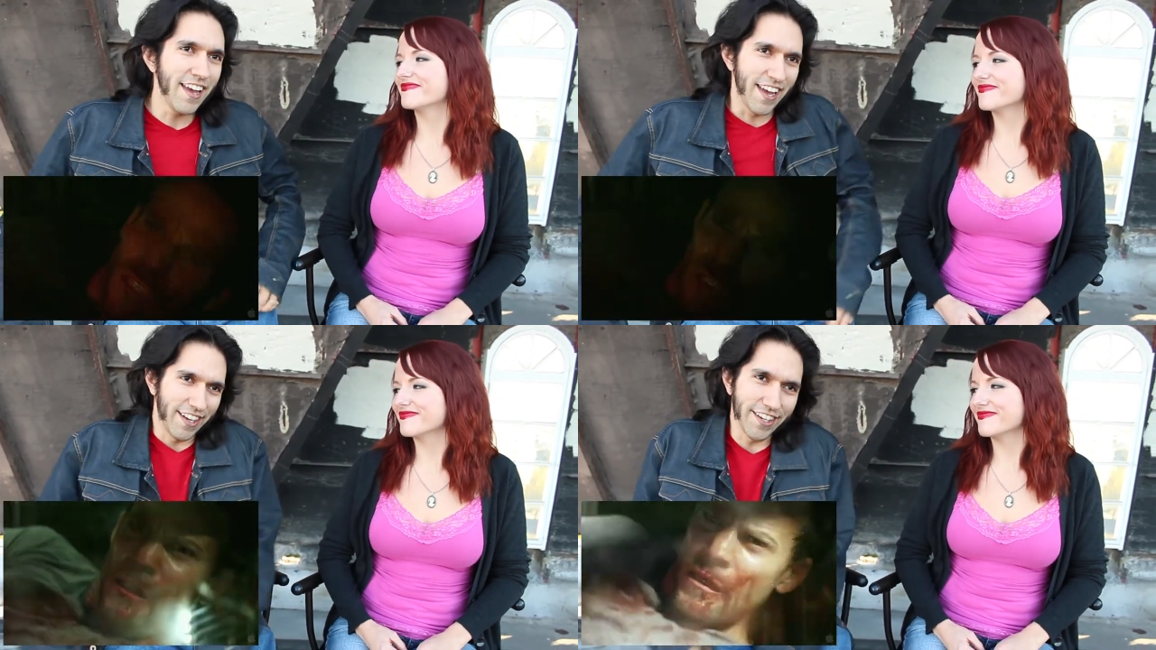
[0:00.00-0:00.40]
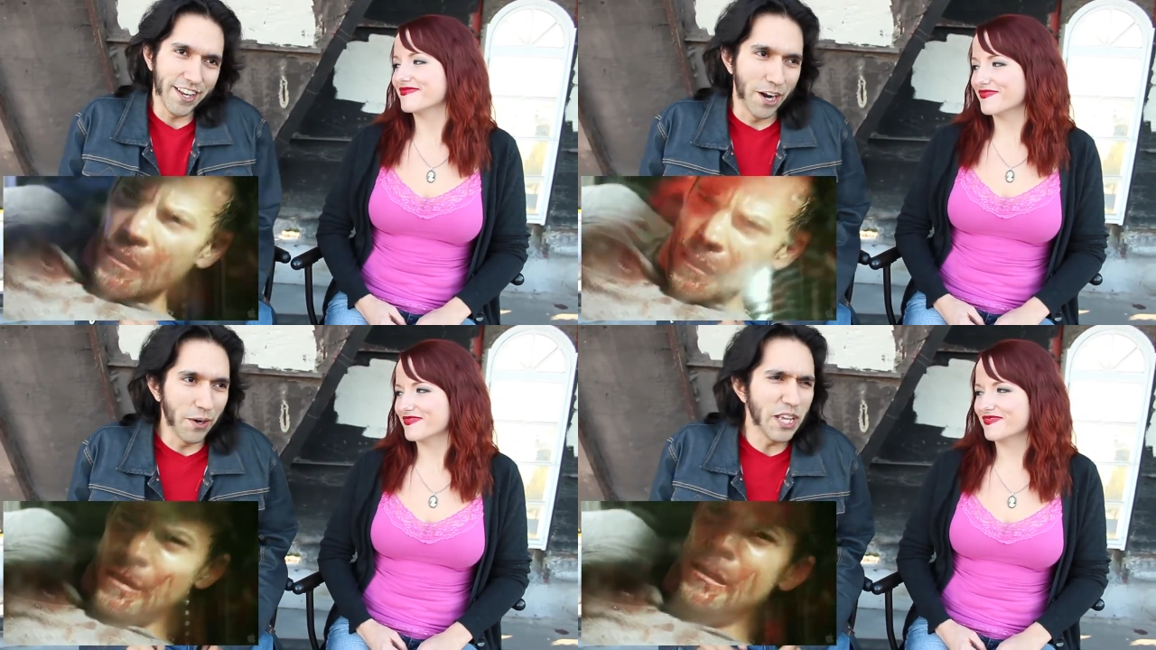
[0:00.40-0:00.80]
Speaker 1: and
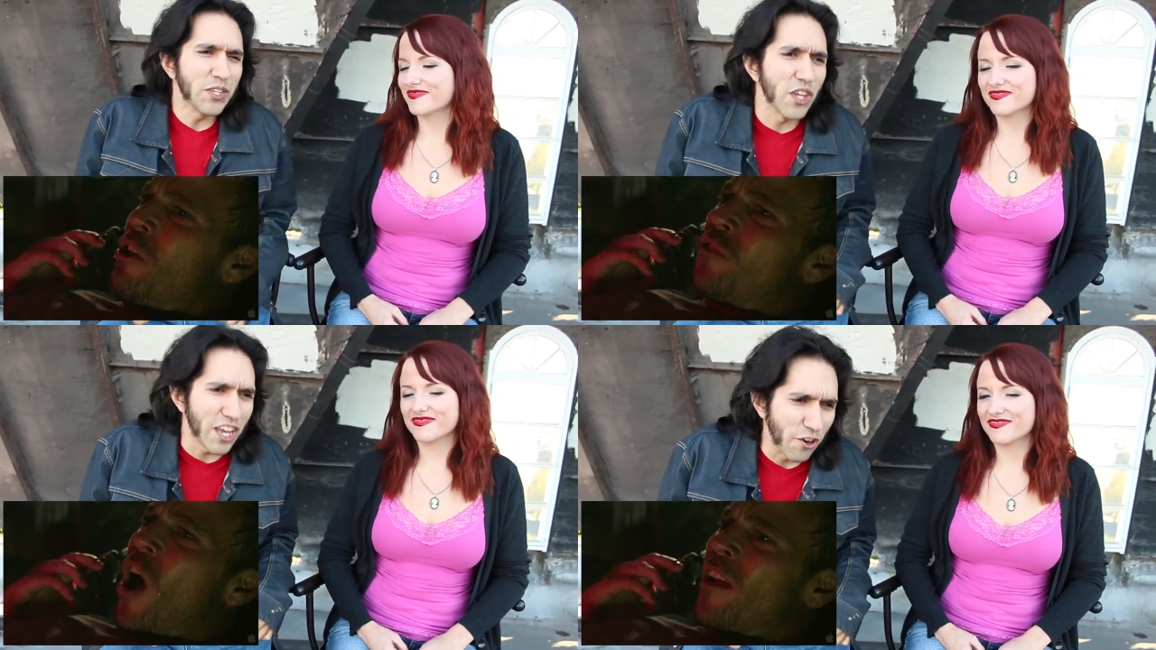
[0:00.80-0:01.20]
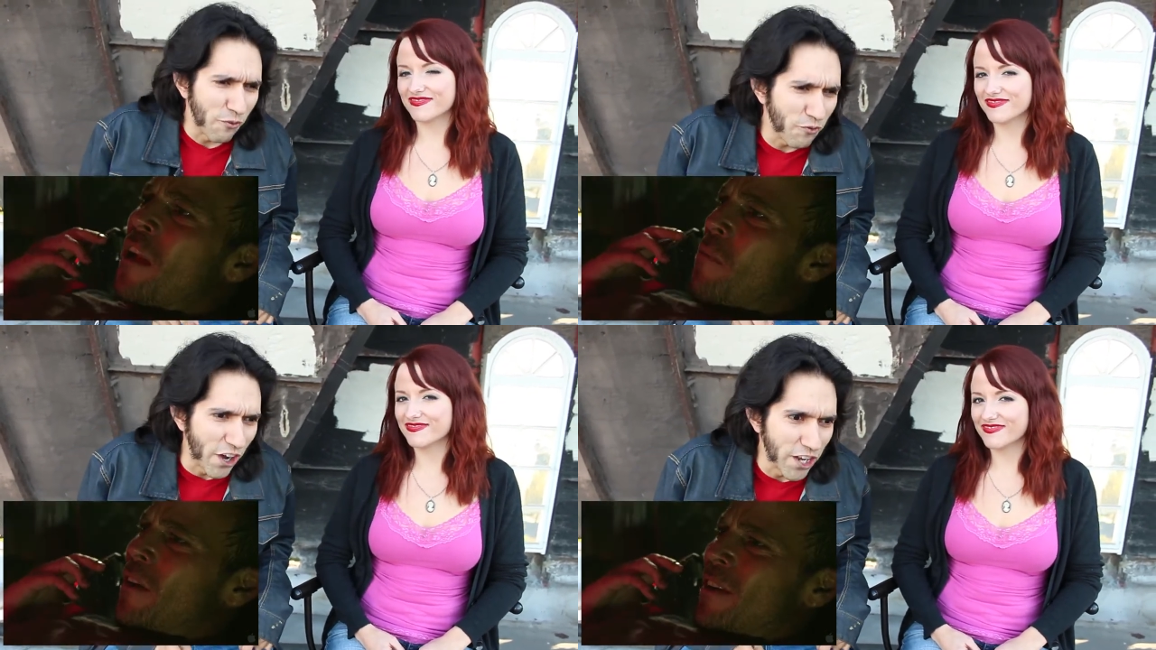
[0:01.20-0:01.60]
you know, is that your
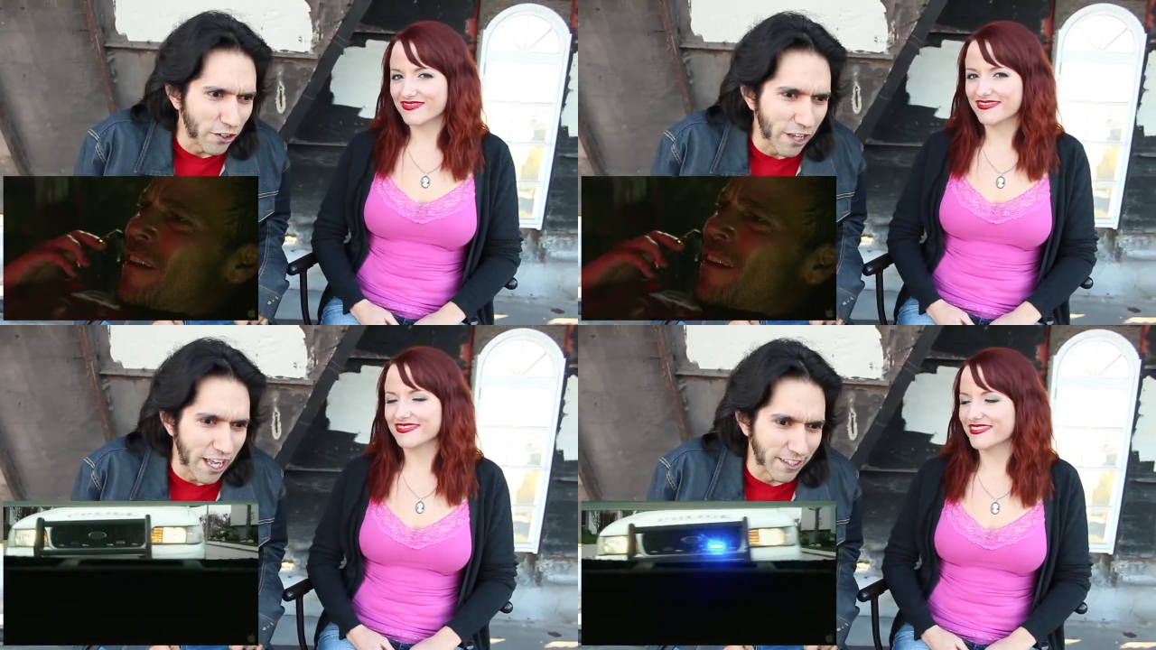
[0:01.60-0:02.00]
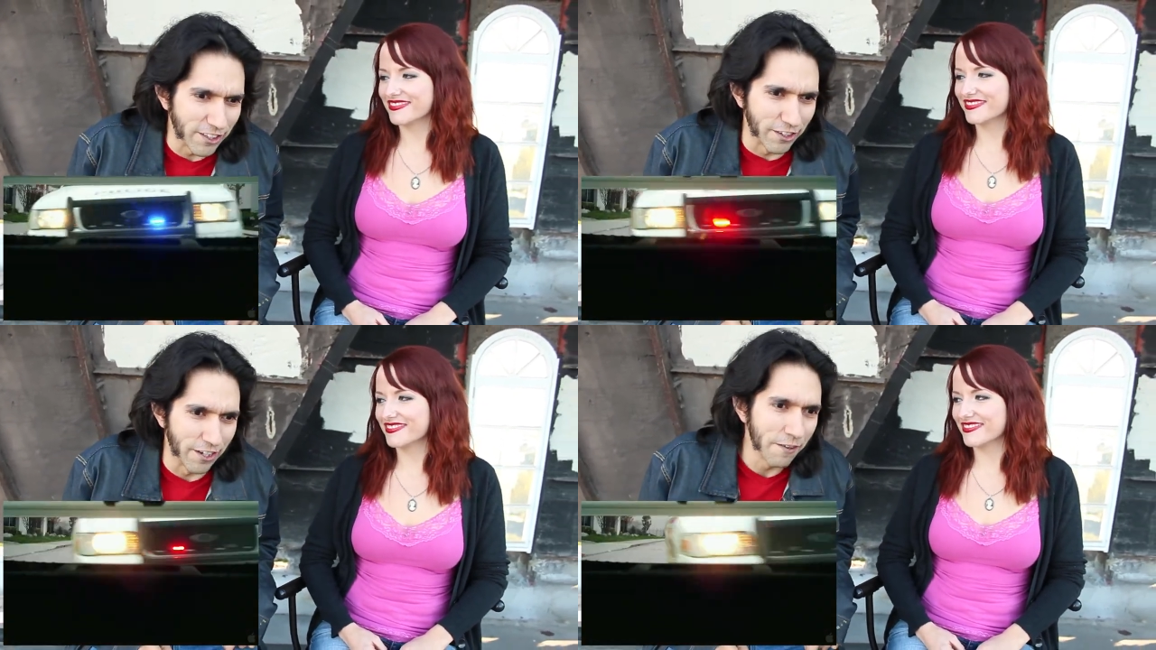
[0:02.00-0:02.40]
final
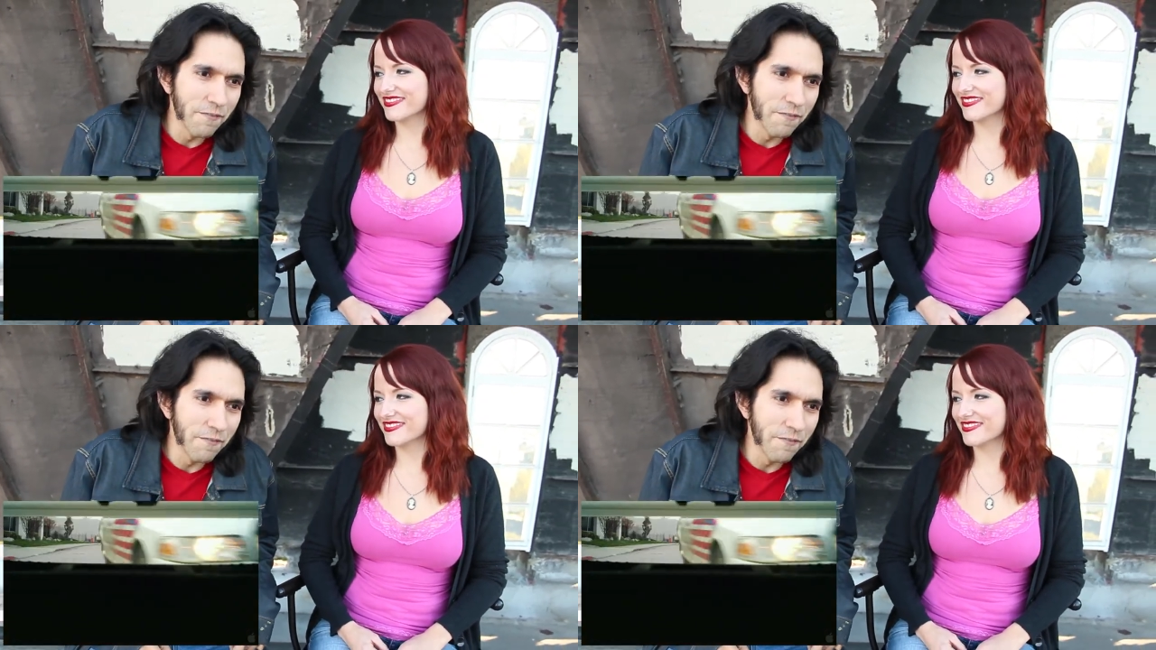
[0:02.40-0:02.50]
answer?